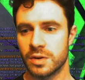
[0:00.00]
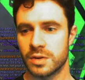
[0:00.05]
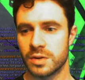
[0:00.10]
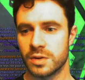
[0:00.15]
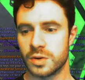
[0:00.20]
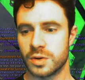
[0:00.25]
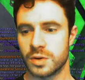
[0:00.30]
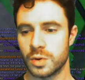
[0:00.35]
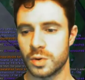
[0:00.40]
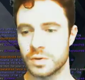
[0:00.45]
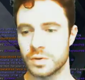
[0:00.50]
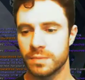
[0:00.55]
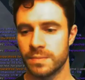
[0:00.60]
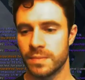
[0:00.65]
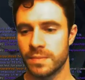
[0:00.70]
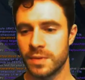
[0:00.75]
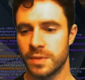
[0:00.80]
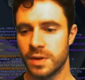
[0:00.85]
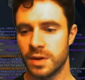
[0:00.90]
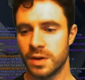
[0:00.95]
Cordon,
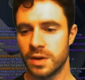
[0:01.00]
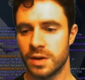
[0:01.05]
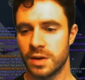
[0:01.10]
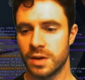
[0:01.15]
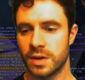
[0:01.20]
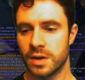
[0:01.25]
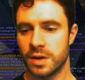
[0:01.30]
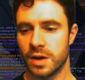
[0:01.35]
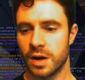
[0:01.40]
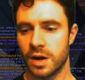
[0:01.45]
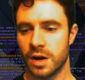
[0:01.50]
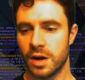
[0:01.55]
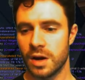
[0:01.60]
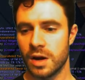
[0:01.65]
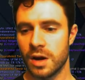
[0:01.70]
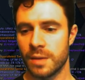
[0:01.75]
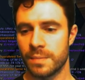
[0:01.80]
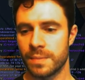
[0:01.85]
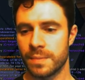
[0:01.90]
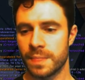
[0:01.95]

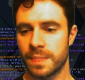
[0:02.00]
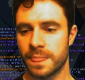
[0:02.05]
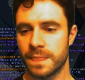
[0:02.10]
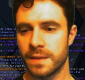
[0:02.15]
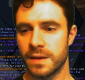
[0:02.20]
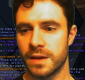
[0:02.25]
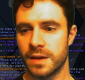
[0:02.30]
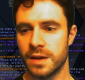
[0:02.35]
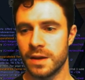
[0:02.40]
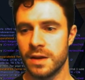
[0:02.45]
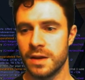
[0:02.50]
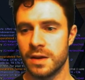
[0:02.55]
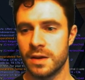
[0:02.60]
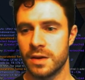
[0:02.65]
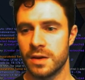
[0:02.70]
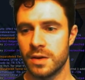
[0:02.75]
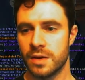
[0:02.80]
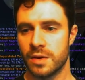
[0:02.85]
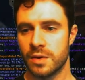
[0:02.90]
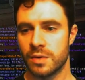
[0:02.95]
R, E,
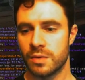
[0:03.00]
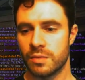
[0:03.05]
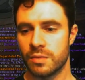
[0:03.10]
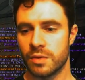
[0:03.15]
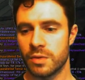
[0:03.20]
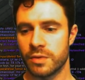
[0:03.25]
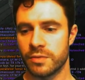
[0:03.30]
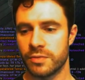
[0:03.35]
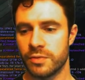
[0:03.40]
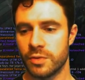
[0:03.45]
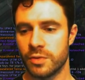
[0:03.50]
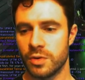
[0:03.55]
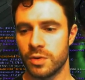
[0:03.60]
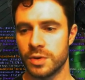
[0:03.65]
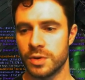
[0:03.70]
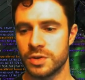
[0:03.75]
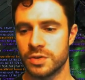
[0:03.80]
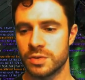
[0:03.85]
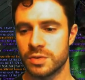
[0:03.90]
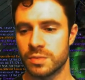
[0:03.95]
run
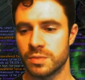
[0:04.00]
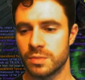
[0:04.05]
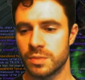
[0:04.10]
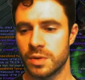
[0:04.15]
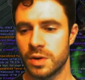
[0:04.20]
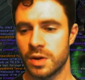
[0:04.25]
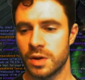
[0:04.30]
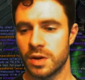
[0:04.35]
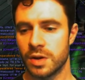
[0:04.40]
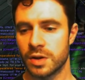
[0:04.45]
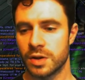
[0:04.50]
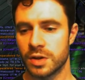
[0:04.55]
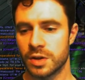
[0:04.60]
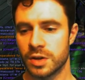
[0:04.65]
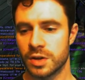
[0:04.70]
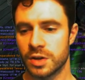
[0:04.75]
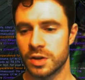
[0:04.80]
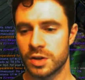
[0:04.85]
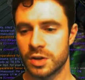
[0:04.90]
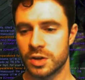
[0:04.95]
forward,
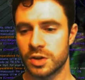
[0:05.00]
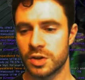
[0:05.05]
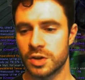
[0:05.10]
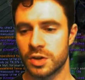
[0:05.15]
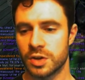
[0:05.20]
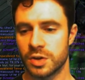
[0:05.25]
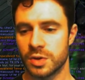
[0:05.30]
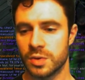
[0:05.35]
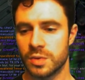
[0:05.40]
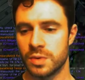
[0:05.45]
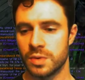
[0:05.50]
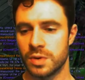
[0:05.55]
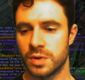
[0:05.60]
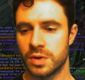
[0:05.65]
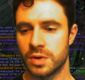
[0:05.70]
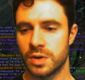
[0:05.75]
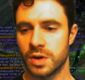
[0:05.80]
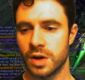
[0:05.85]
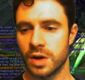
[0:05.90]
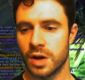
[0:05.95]
Q,
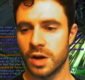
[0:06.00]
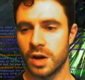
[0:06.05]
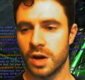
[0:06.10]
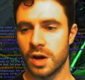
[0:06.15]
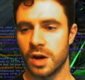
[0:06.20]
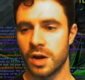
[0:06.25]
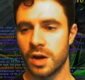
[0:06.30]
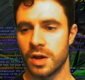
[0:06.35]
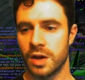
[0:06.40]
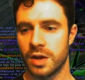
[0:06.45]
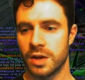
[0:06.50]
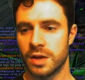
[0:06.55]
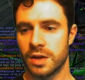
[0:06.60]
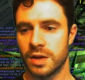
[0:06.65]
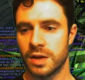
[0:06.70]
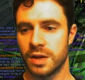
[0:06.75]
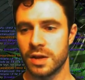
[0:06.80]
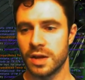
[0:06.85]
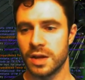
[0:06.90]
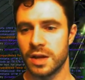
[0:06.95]
R,
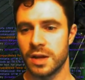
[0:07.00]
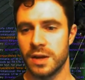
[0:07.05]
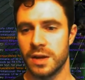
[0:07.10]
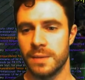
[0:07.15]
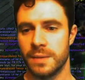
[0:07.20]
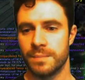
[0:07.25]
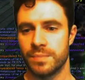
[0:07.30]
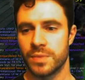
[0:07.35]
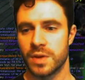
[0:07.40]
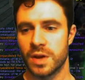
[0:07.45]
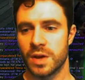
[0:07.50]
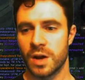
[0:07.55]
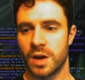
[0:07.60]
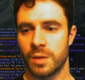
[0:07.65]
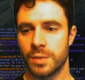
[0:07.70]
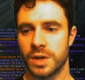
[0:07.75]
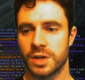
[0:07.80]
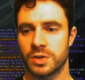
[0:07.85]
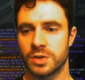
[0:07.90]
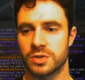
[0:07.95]
E.
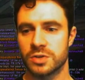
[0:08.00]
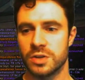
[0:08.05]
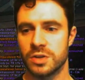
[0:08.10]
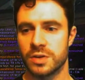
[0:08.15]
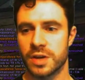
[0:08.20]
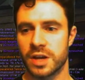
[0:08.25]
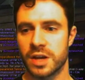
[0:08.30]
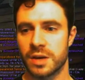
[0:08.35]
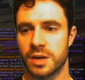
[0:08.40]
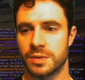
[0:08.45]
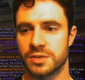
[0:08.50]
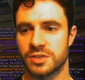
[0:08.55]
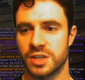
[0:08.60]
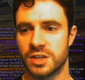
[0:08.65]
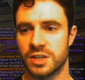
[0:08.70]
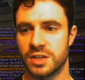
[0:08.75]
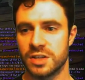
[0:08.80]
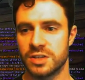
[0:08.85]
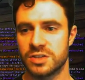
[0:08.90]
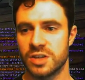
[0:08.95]
And we can just look here and
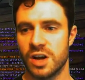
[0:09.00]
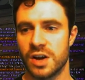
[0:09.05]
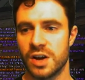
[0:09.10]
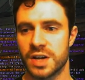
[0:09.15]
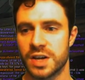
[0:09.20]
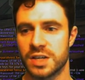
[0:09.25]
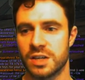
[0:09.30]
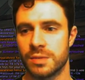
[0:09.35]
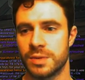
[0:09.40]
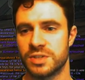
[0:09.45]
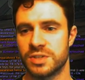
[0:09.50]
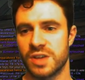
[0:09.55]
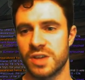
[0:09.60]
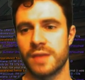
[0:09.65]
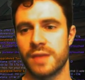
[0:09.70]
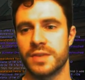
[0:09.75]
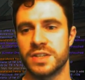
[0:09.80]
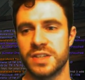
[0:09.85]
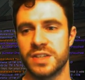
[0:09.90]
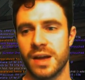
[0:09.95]
see these target dummies are
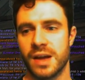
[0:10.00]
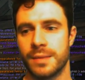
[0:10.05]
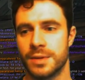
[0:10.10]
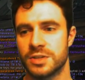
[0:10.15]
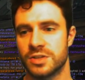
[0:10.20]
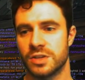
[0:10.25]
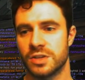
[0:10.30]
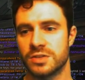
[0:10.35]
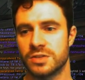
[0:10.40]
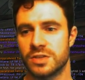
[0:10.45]
having damage done